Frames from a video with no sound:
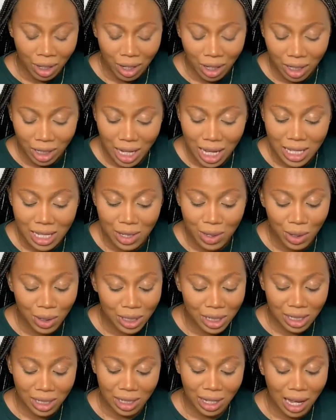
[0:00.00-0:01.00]
that's not
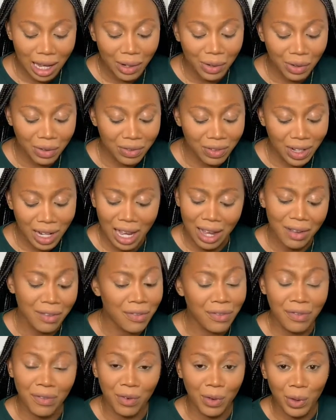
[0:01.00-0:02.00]
the end of life
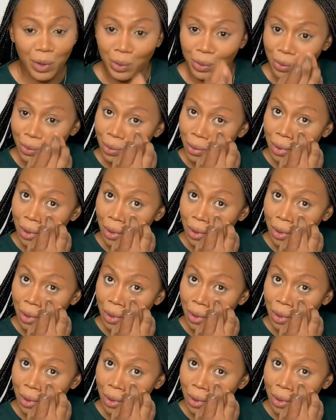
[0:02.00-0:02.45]
for you.